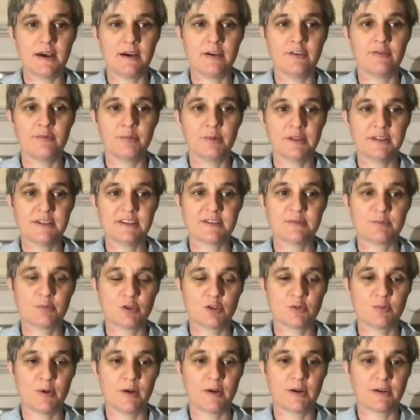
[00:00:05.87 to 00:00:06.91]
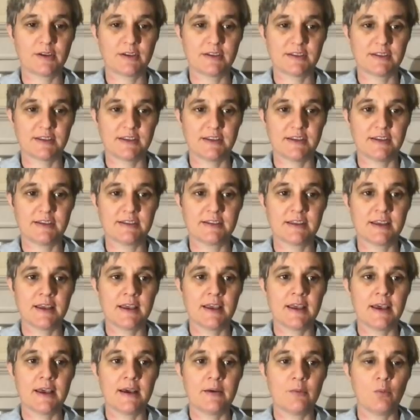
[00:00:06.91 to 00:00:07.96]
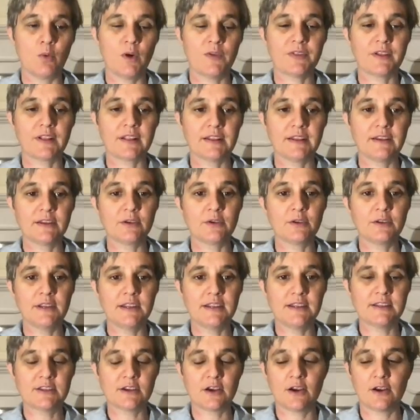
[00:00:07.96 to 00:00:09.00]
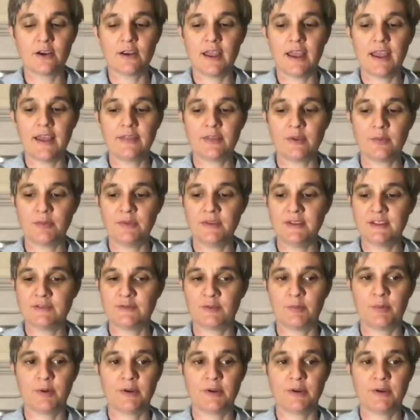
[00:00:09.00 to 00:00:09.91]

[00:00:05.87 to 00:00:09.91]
of Pleated disease, what the clinical needs are, and the needs for